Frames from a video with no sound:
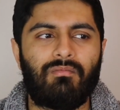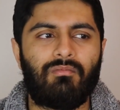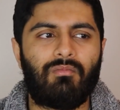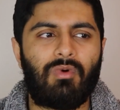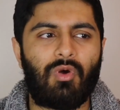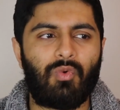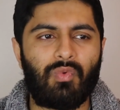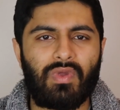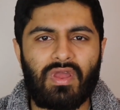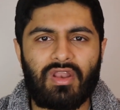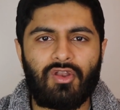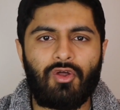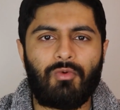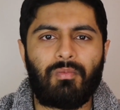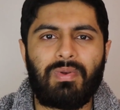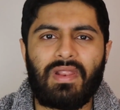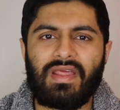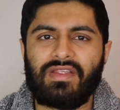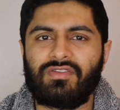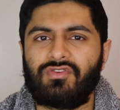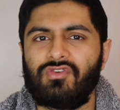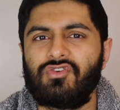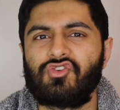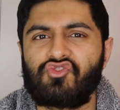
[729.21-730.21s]
But we are not
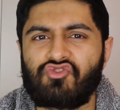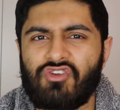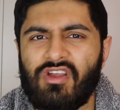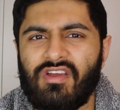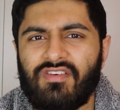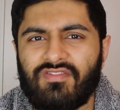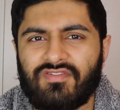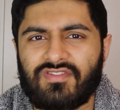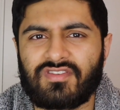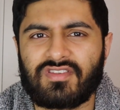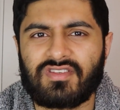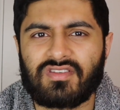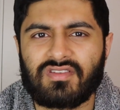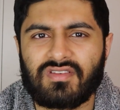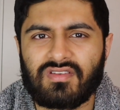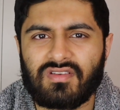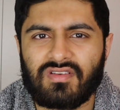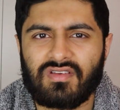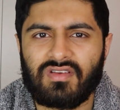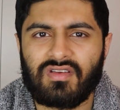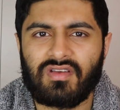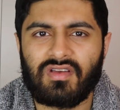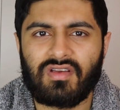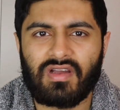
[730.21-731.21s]
playing to strengths.
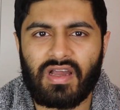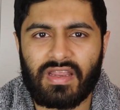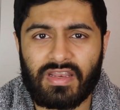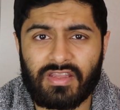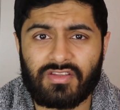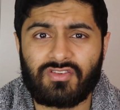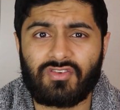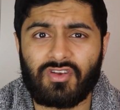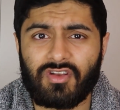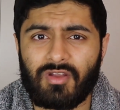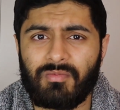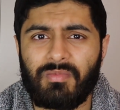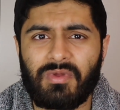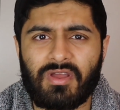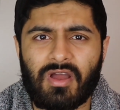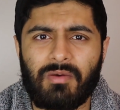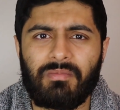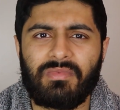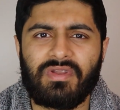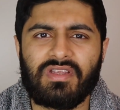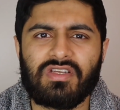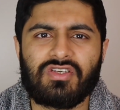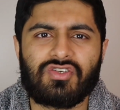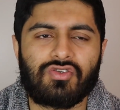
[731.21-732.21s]
And it's going to become
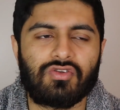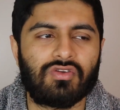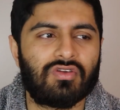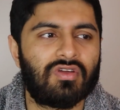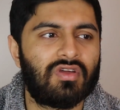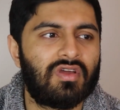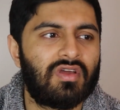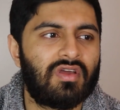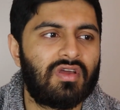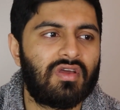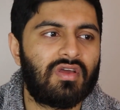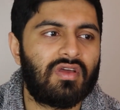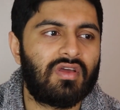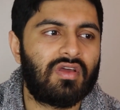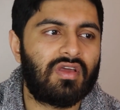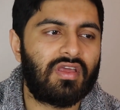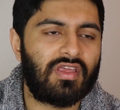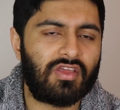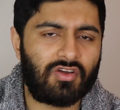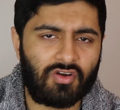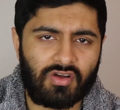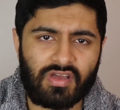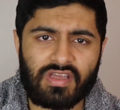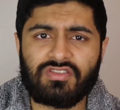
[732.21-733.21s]
an issue.
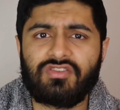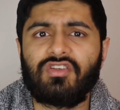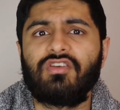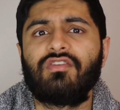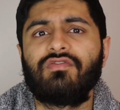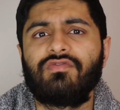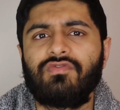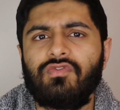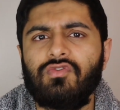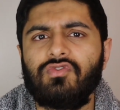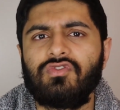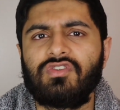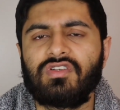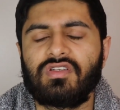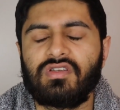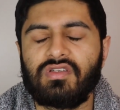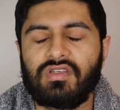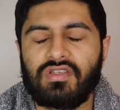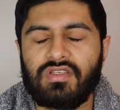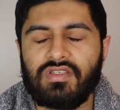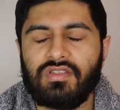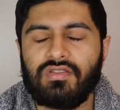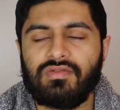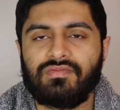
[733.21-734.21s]
He got injured,
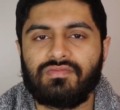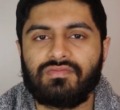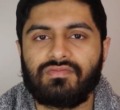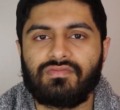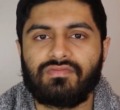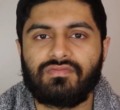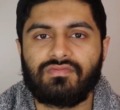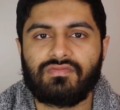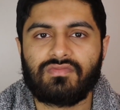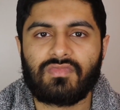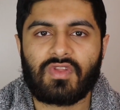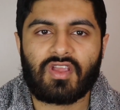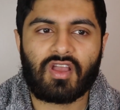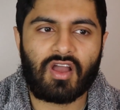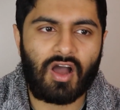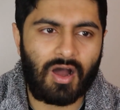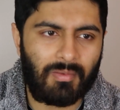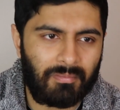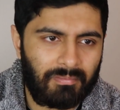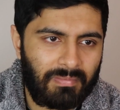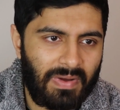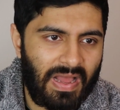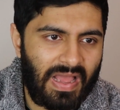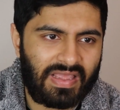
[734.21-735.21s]
unfortunately.
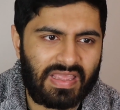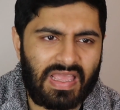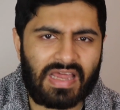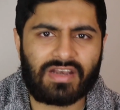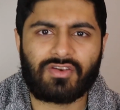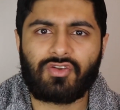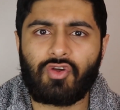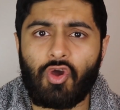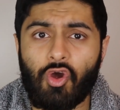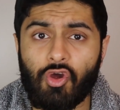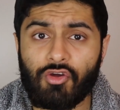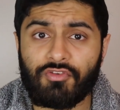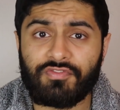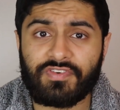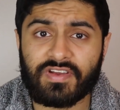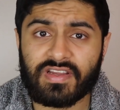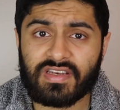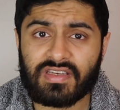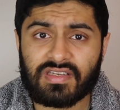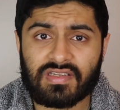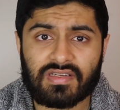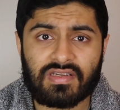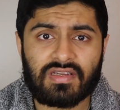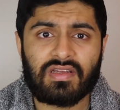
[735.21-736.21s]
Come back, had
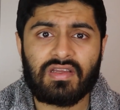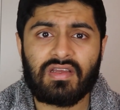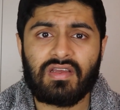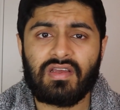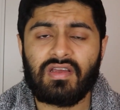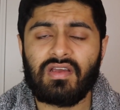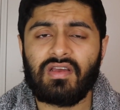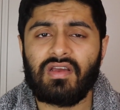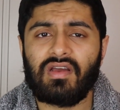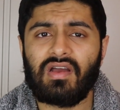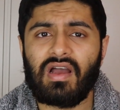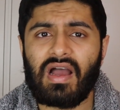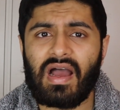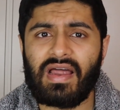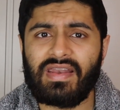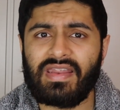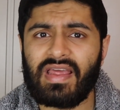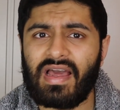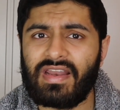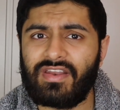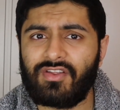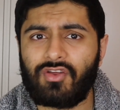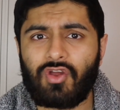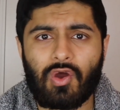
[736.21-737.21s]
COVID. And he
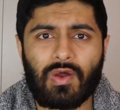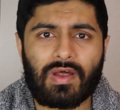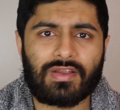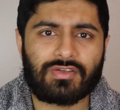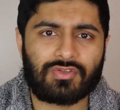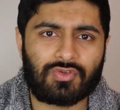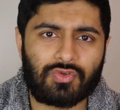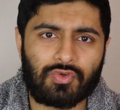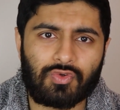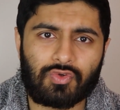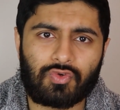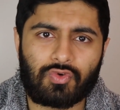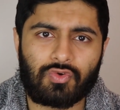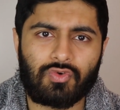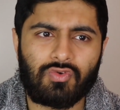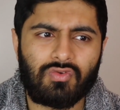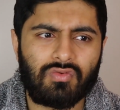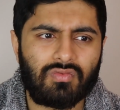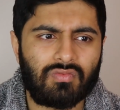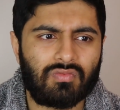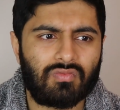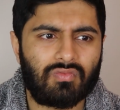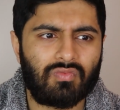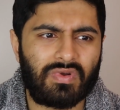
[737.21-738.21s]
had to go at
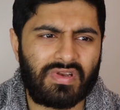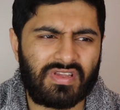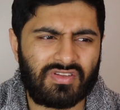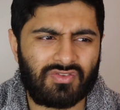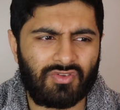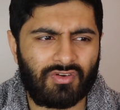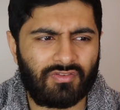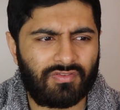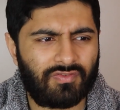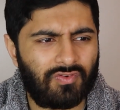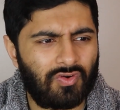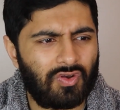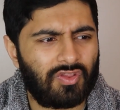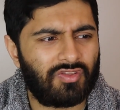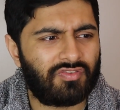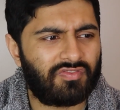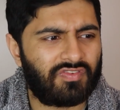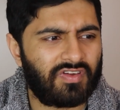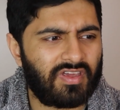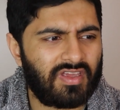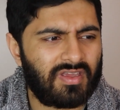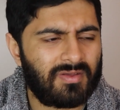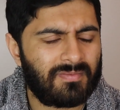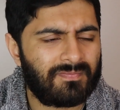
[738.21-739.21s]
Tuchel when he's not fully
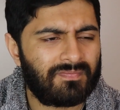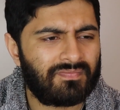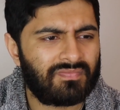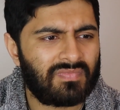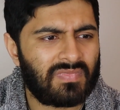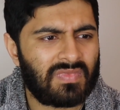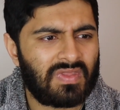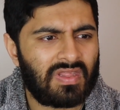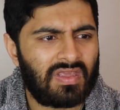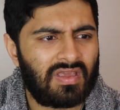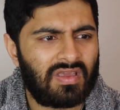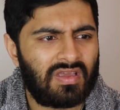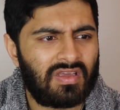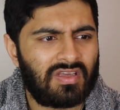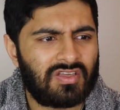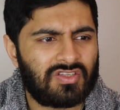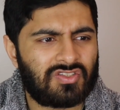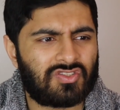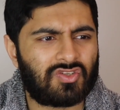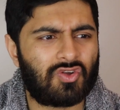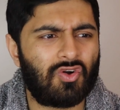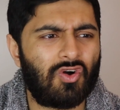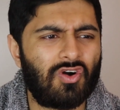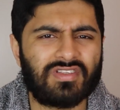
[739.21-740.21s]
fit.
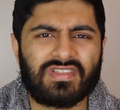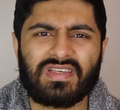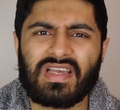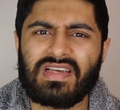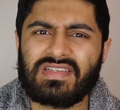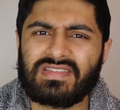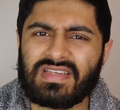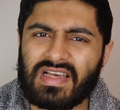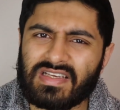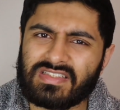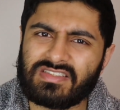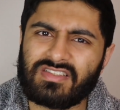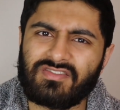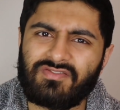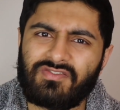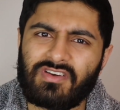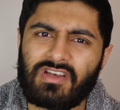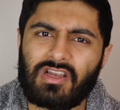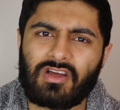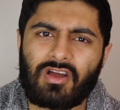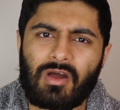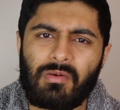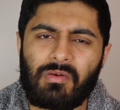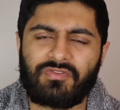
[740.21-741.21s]
Scored against Aston
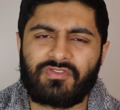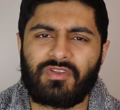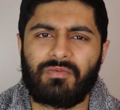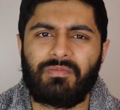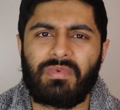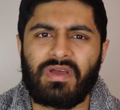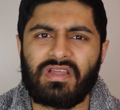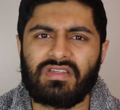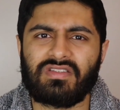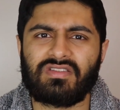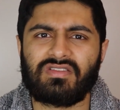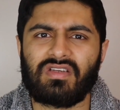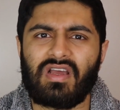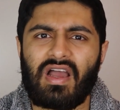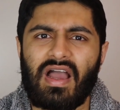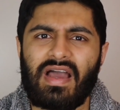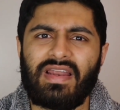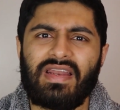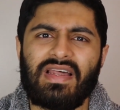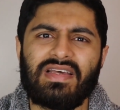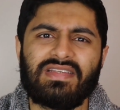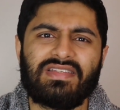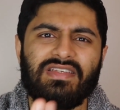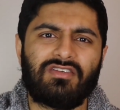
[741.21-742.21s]
Villa, come off the bench.
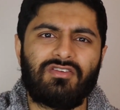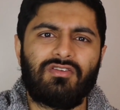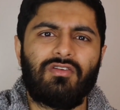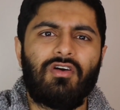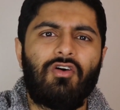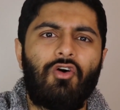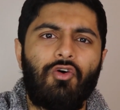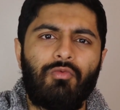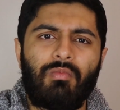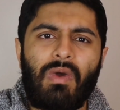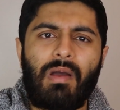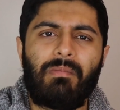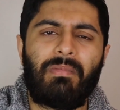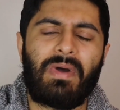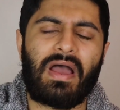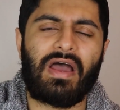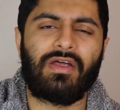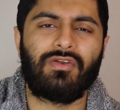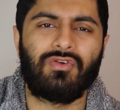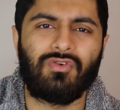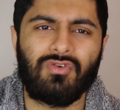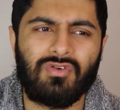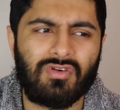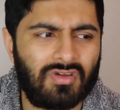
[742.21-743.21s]
And I said on my
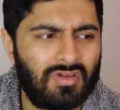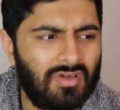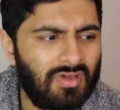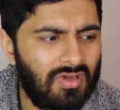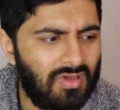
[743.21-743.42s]
panel,